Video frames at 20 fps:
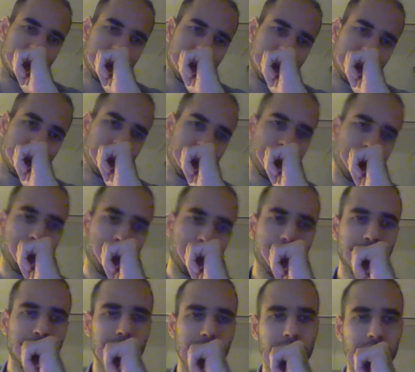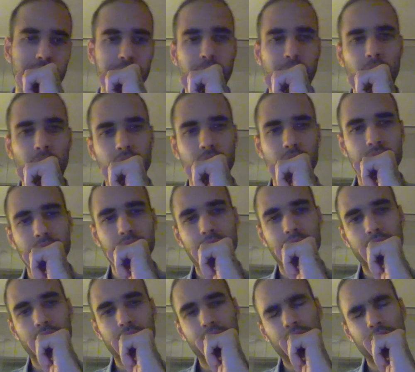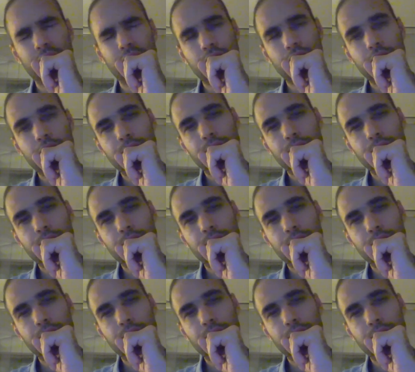if he doubles those pawns, is it such a